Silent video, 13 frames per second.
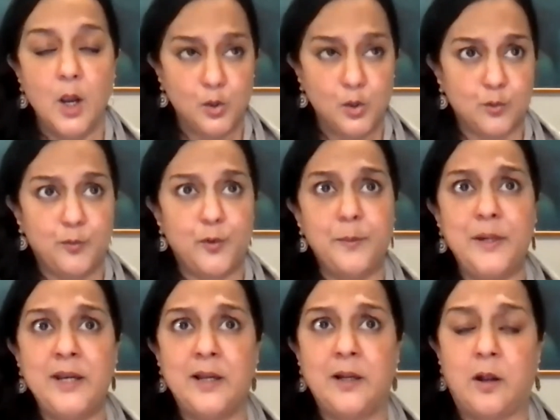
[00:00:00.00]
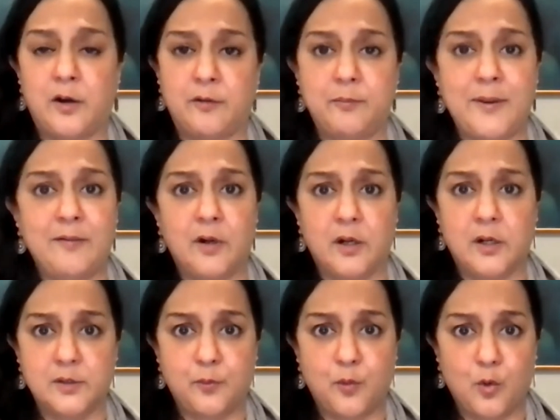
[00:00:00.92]
So for me, a lot of my work
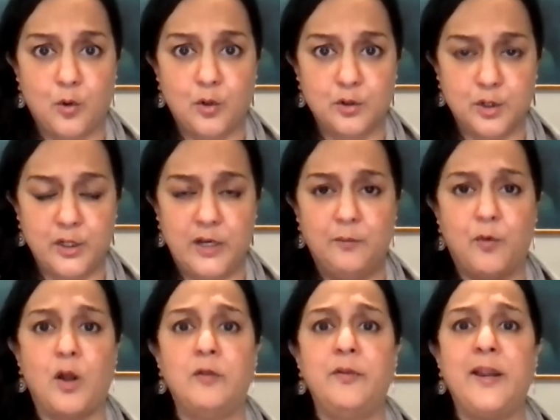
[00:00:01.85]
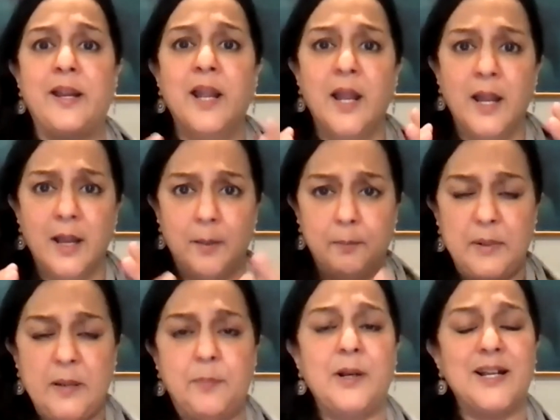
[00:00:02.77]
is focused on involving
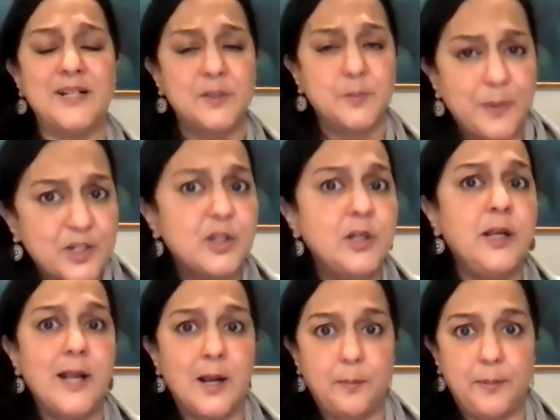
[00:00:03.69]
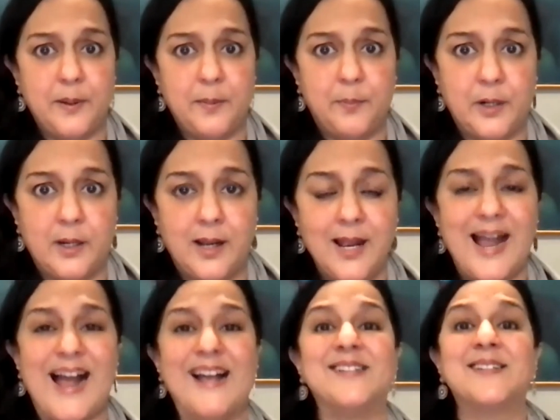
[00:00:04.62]
people, especially young people,
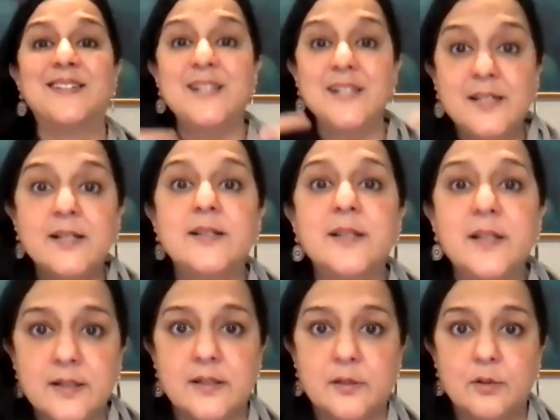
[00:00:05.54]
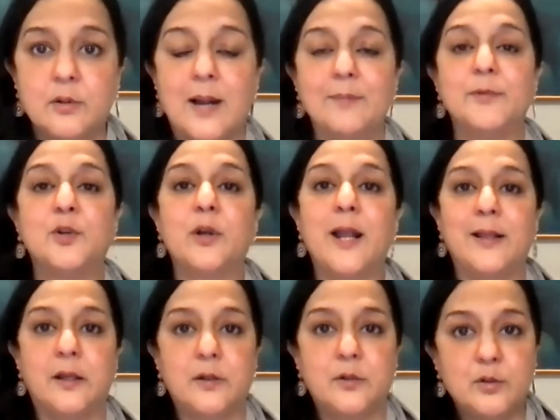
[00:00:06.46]
as citizens to come
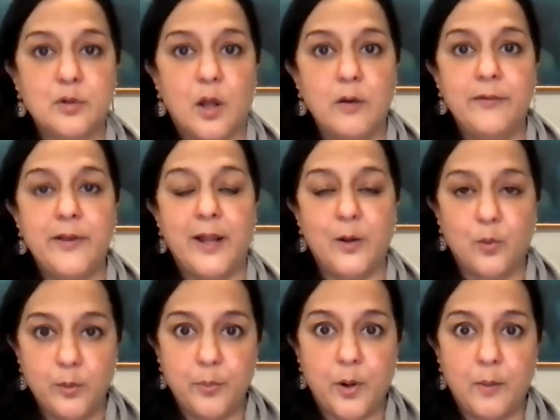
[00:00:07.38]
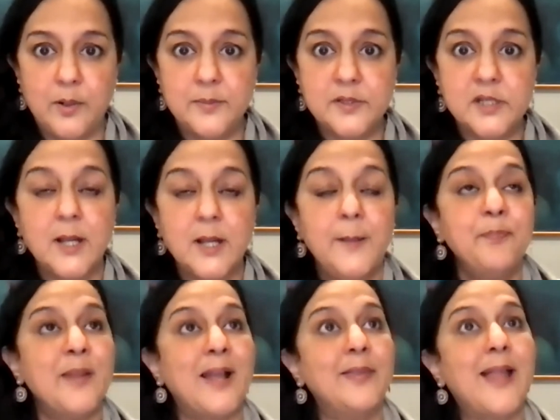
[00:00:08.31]
together to solve their own problems.
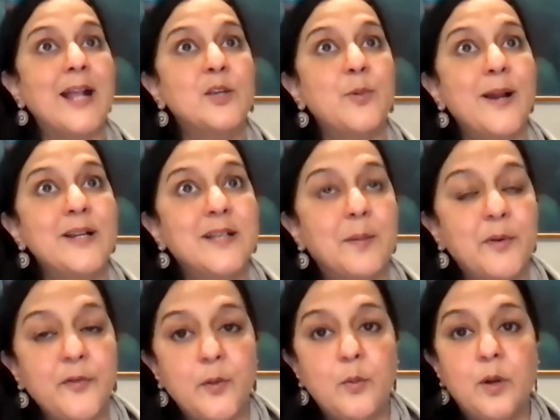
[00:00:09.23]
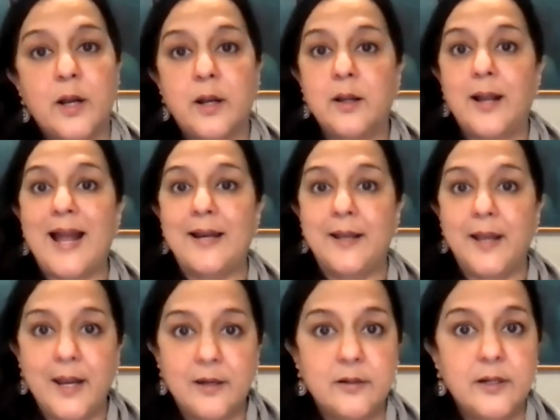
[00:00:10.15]
And that's why some of the work at
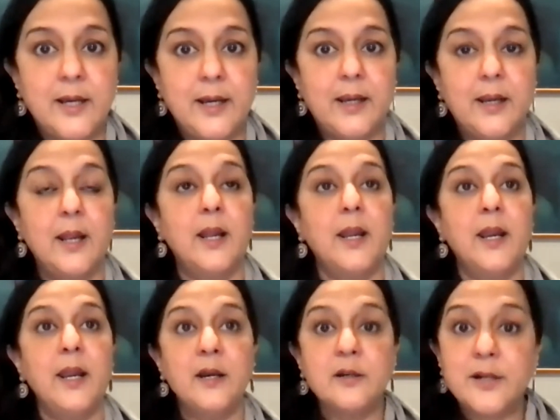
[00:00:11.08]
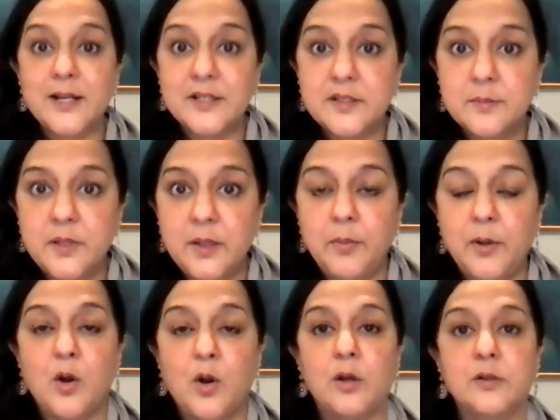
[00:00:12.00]
ATREE interests me,
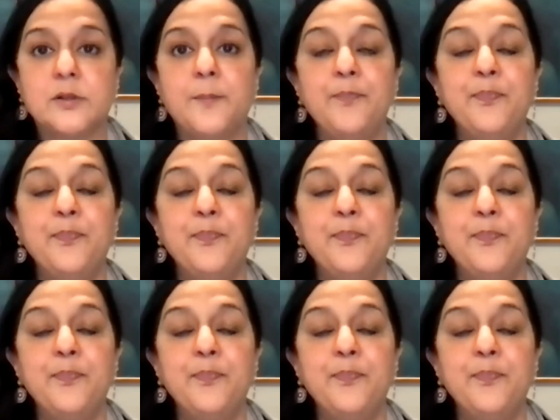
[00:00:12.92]
because